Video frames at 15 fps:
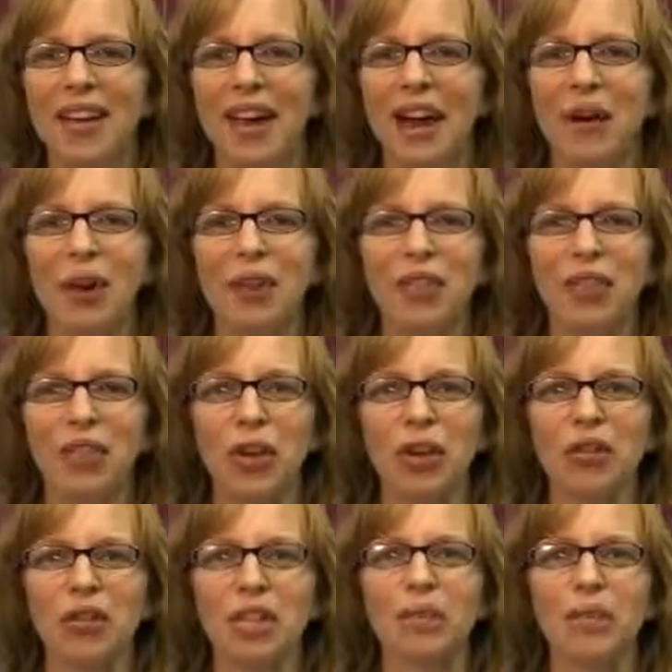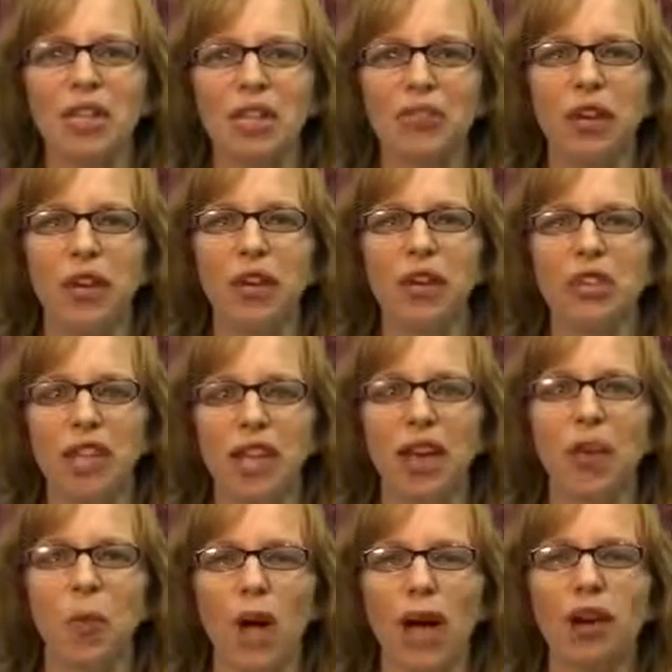However, those can be difficult to
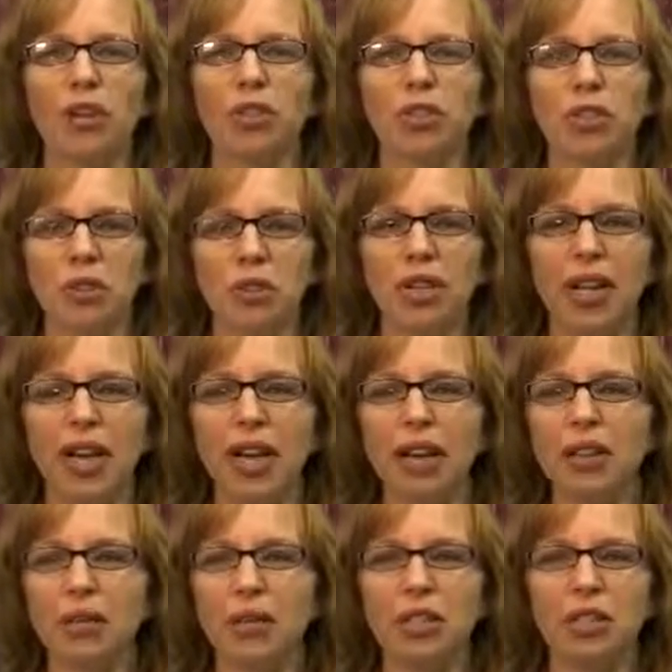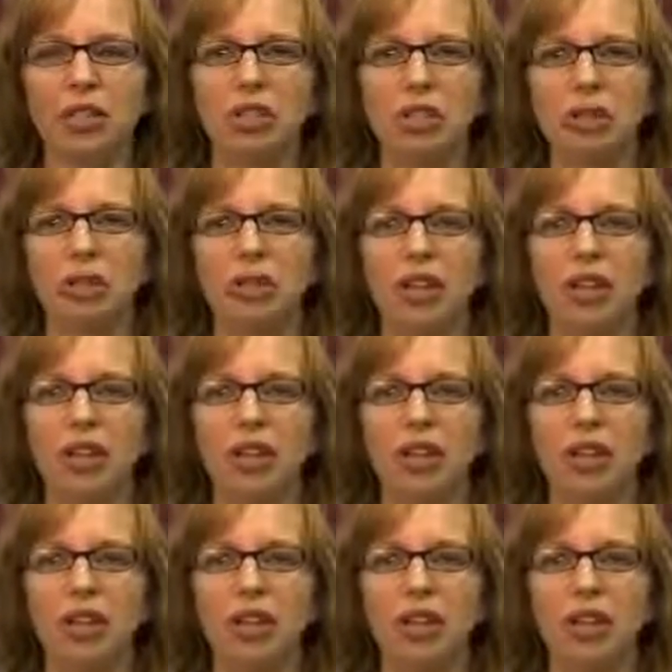get wires to and conduits to.